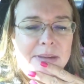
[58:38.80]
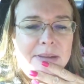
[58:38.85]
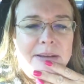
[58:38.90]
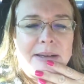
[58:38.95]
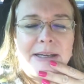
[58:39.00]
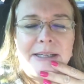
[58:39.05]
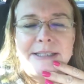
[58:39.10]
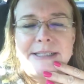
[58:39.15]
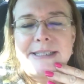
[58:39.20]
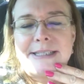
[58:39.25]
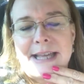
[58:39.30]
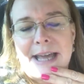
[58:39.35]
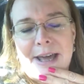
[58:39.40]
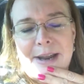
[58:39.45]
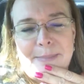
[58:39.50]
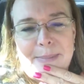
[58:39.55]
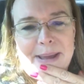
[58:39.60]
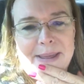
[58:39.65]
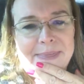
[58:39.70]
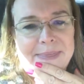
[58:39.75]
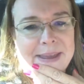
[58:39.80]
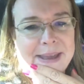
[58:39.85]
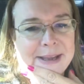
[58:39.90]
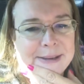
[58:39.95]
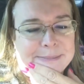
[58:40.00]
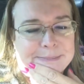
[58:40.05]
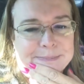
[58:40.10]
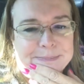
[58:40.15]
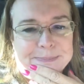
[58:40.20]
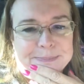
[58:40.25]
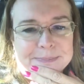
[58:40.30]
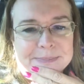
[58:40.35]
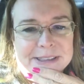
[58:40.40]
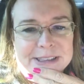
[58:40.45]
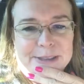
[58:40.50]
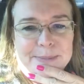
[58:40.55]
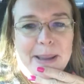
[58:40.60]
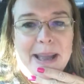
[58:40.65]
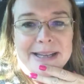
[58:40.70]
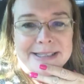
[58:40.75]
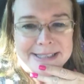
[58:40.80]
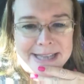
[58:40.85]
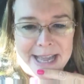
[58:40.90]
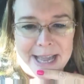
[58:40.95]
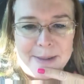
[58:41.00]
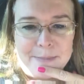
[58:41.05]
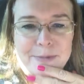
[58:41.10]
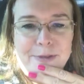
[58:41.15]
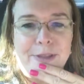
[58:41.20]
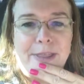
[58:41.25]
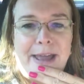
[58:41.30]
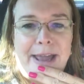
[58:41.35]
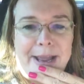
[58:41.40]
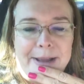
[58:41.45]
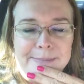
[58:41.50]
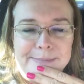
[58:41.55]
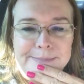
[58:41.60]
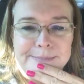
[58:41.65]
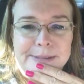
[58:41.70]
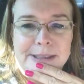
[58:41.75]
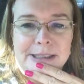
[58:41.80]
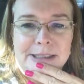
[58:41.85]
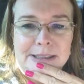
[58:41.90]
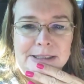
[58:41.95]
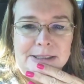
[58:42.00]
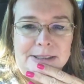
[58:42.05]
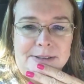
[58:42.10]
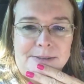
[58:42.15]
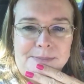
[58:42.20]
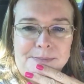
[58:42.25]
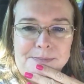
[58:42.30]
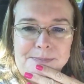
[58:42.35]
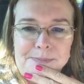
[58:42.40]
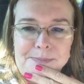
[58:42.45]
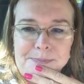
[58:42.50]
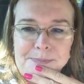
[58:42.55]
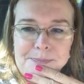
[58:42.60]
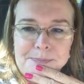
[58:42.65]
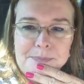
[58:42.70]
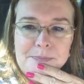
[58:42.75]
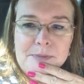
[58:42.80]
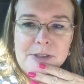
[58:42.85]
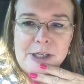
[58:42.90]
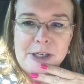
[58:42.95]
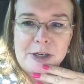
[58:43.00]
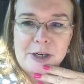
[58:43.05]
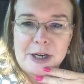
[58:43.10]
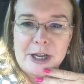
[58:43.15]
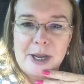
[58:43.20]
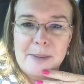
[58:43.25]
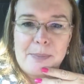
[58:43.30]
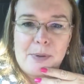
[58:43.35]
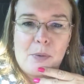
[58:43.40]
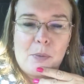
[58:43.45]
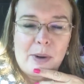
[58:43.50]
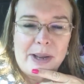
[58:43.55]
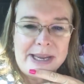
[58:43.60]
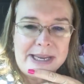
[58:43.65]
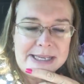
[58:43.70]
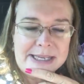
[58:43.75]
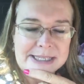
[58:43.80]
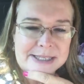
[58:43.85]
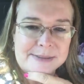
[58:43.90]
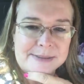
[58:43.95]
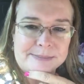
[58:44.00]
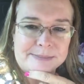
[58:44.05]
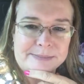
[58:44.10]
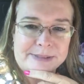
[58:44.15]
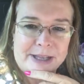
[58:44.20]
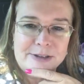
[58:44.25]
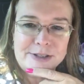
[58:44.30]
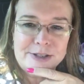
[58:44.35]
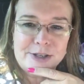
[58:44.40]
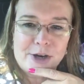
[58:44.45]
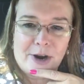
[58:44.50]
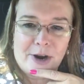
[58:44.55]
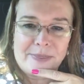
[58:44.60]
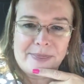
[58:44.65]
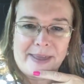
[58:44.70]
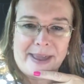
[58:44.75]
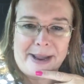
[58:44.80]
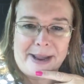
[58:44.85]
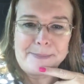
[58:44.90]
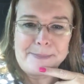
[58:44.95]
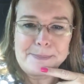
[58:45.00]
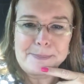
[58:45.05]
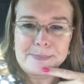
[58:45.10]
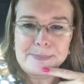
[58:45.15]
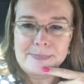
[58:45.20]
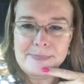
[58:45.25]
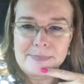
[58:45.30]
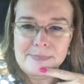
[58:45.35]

I just thought about that. It's about time for that. Here in a couple weeks they'll start that.